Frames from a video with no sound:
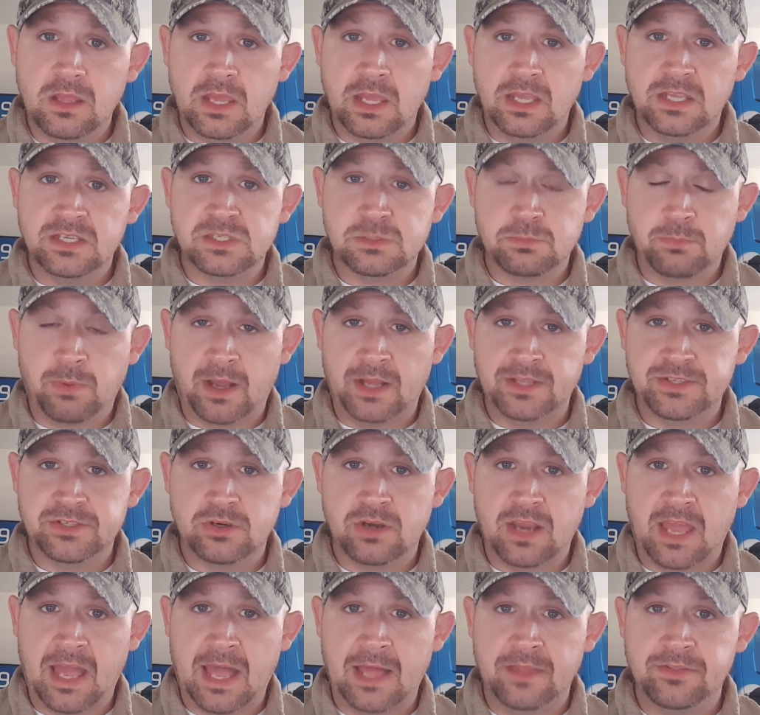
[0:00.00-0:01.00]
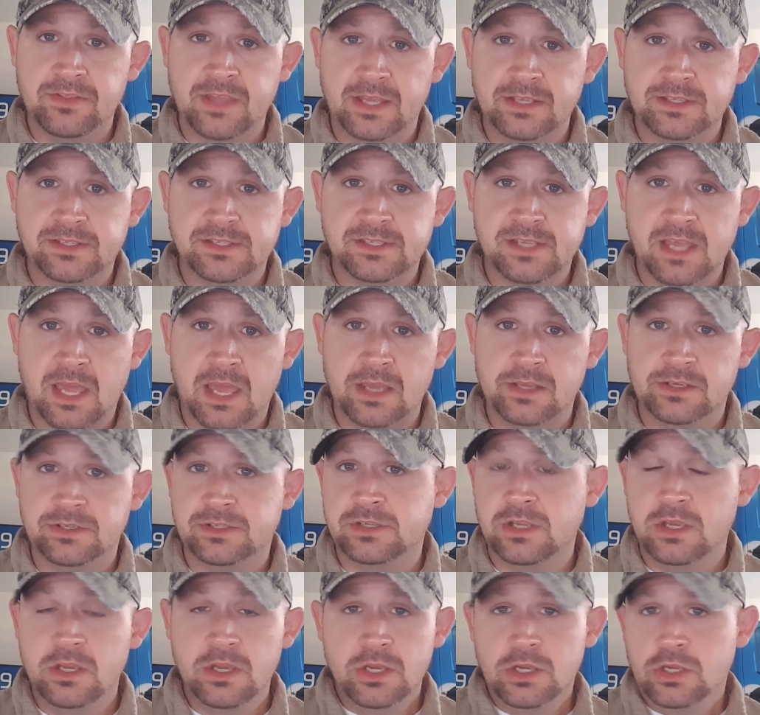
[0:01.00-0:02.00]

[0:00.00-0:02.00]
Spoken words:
a sponsored ad that says,